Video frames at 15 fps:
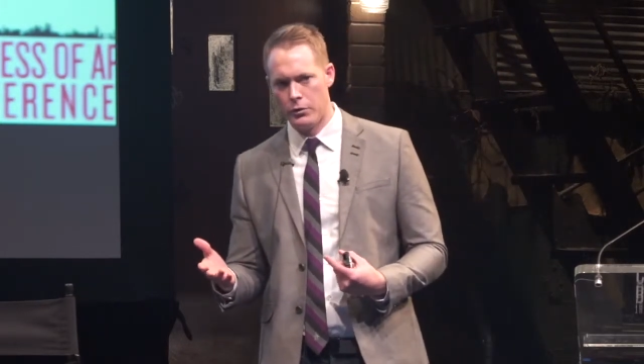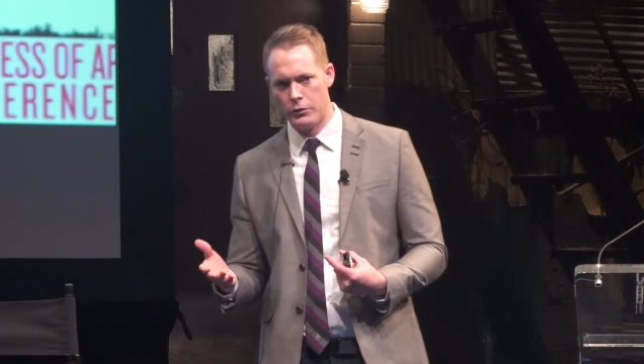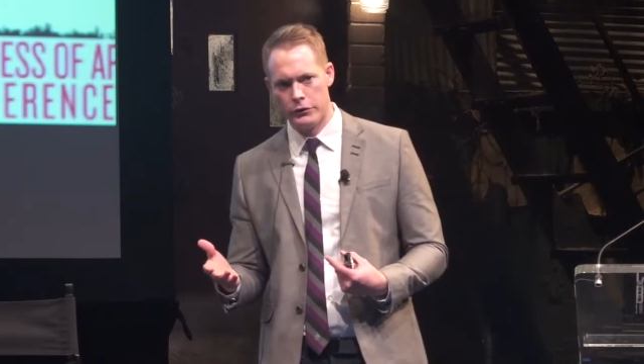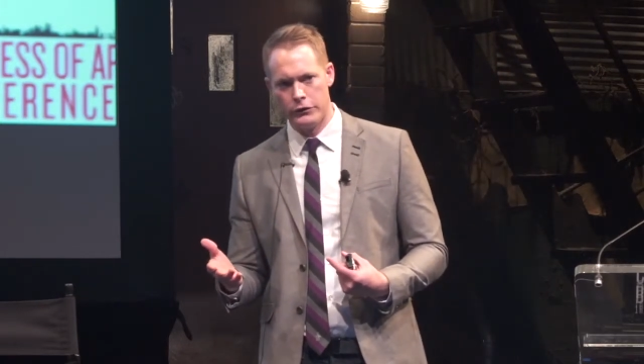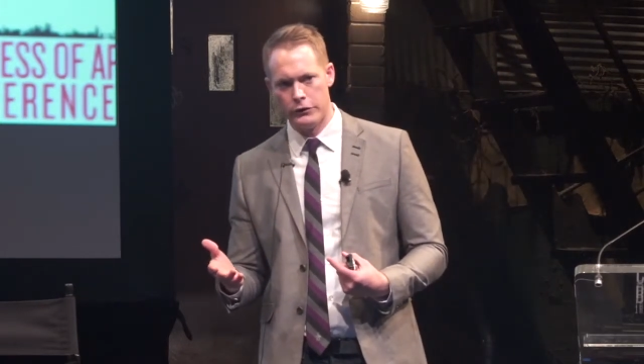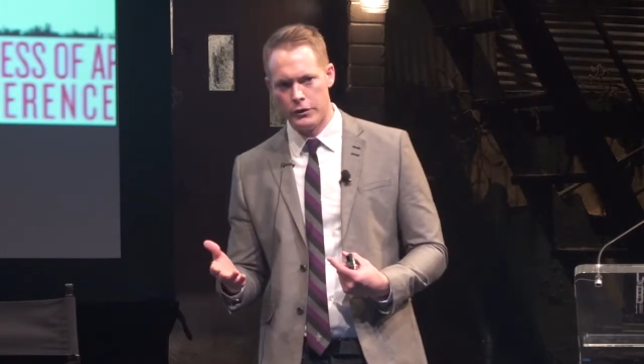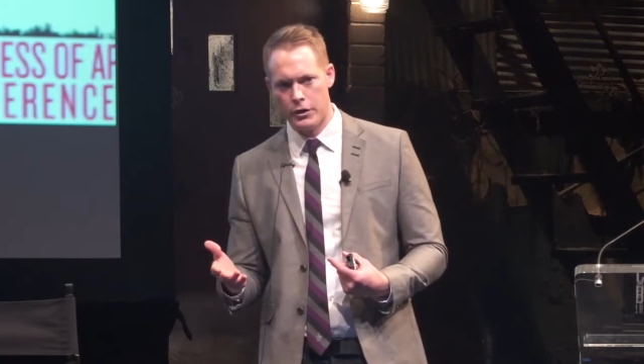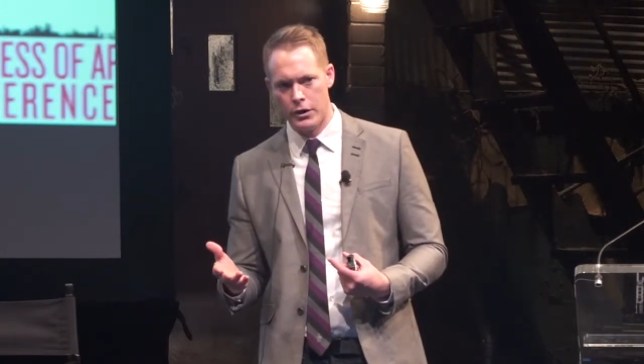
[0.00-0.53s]
who's
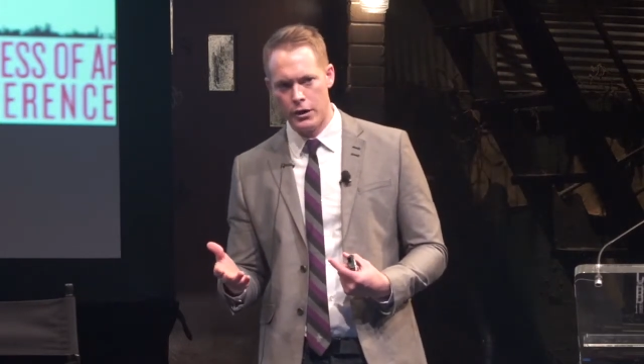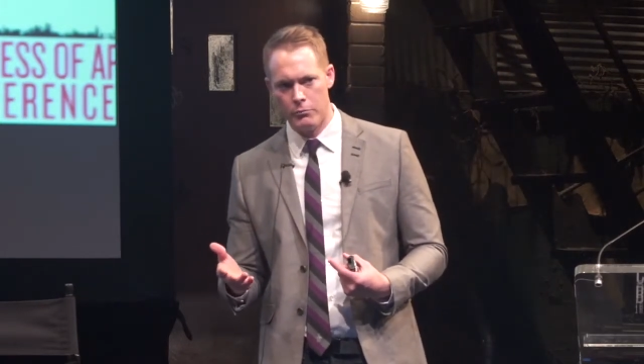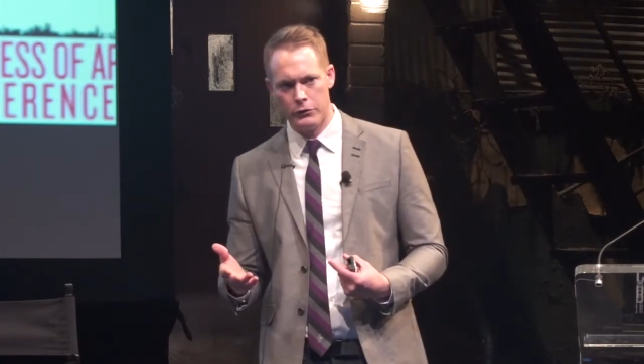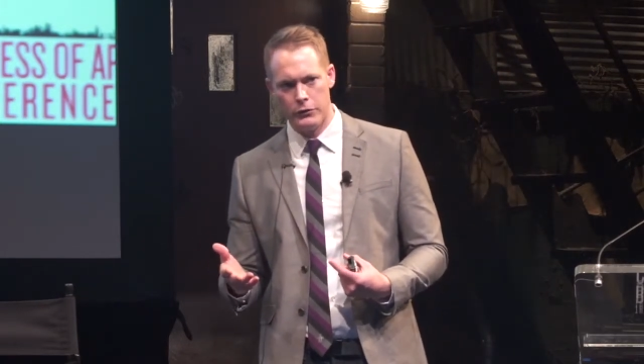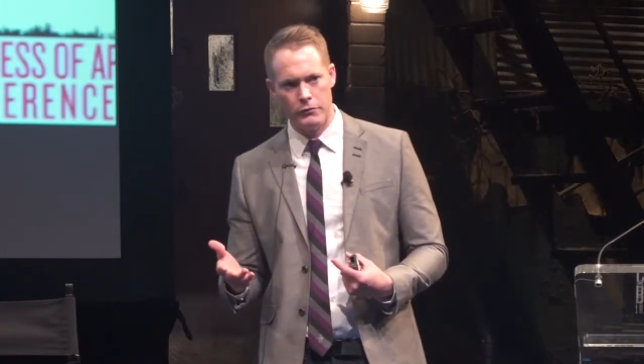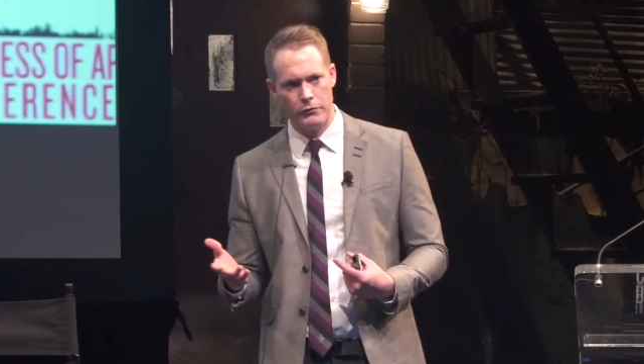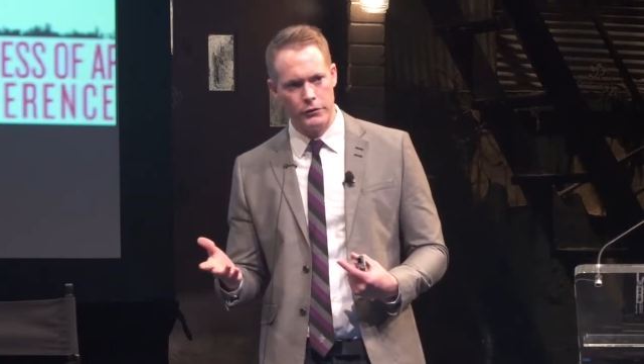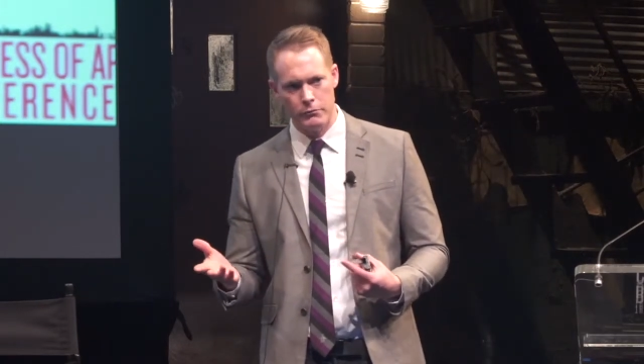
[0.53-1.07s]
a startup
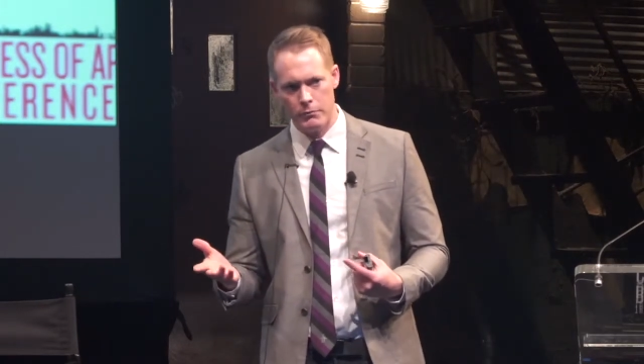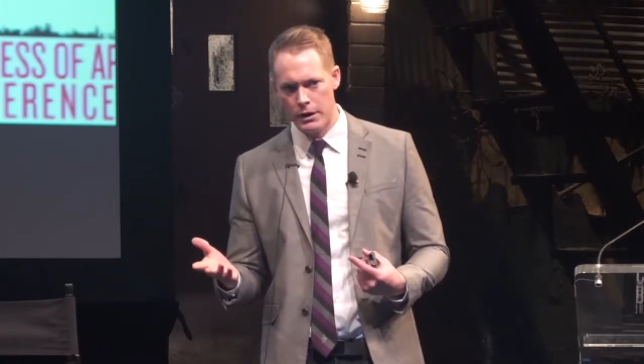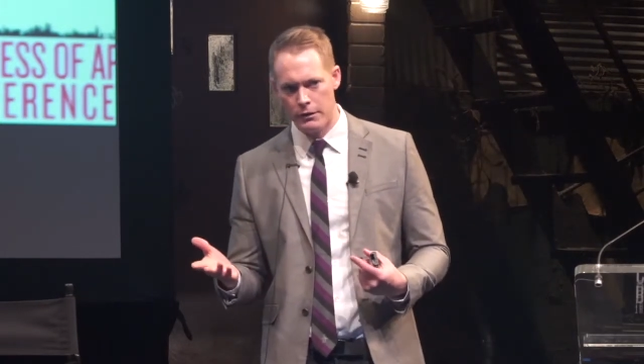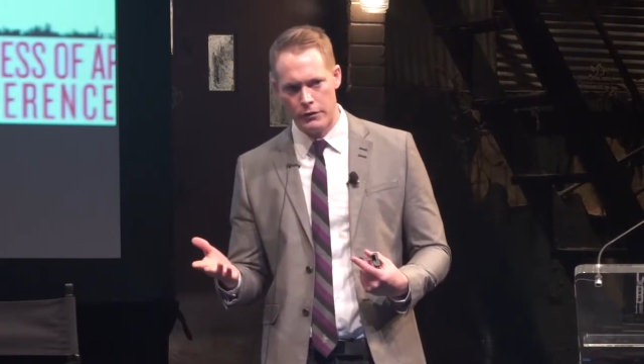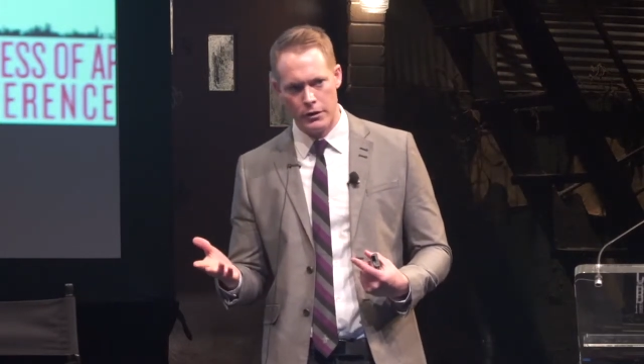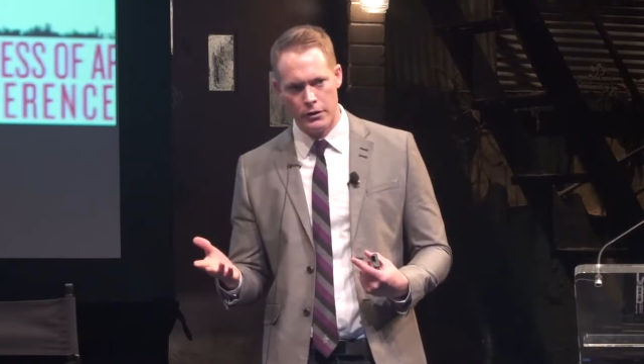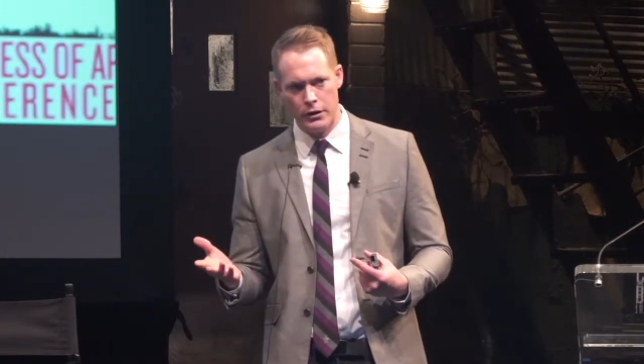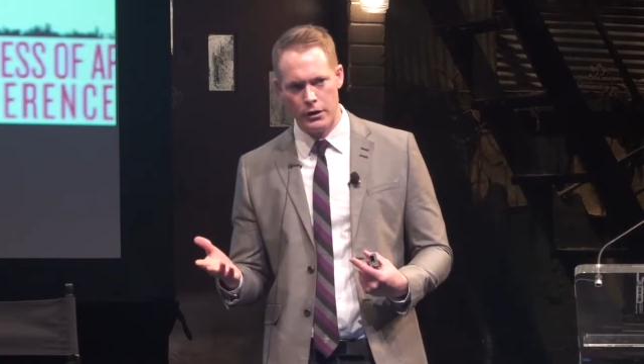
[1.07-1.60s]
some of you may
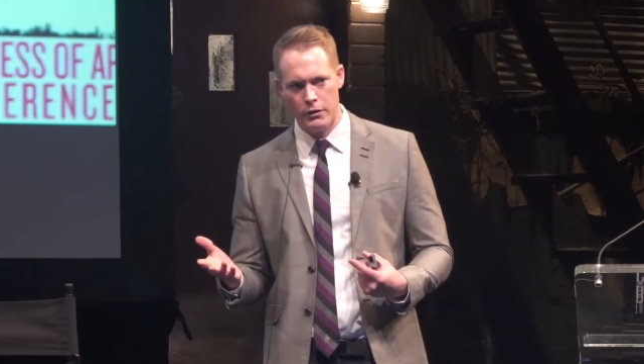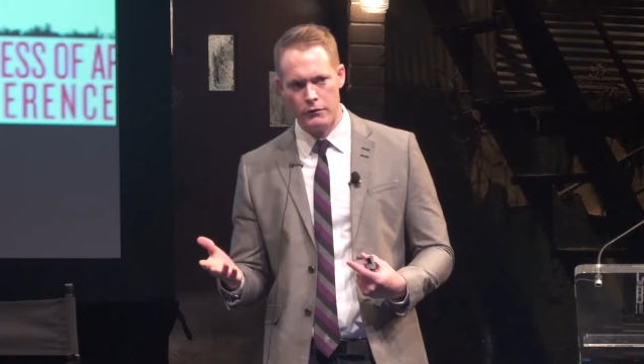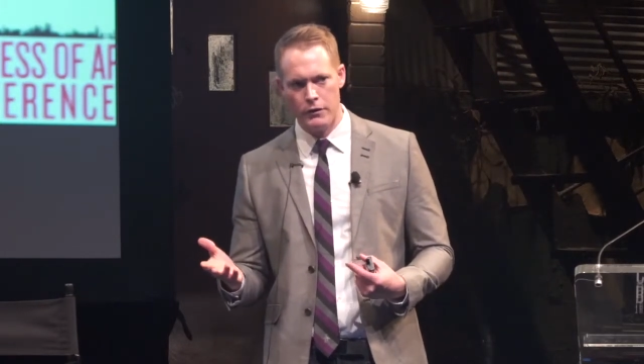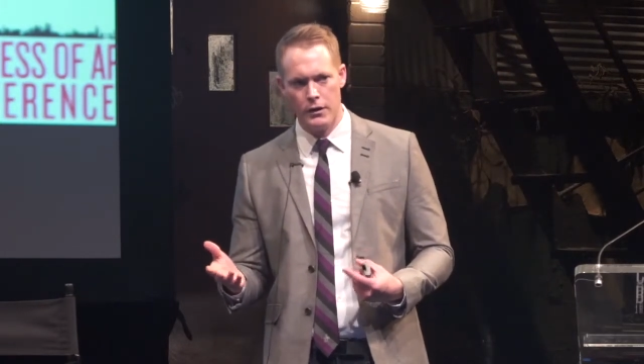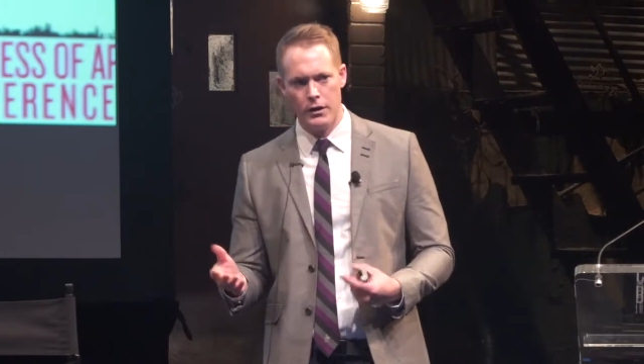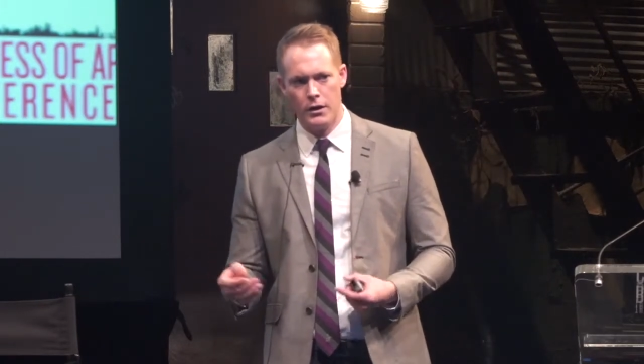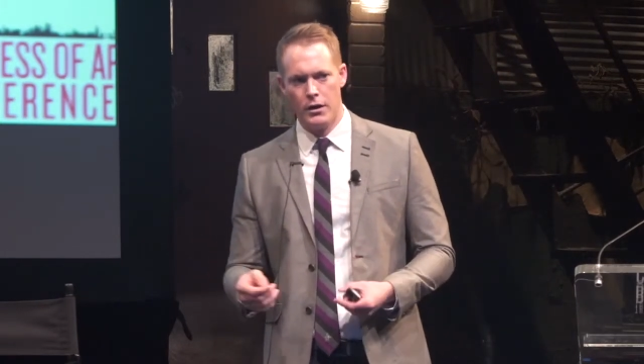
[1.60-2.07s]
have heard of.